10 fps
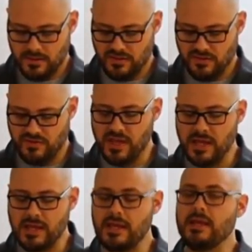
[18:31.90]

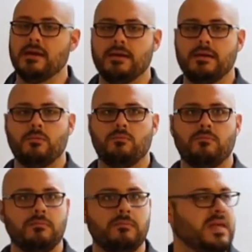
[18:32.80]
the
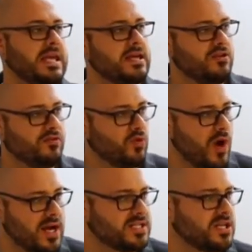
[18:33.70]
the end of
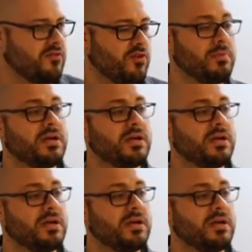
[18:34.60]
Christ's suffering,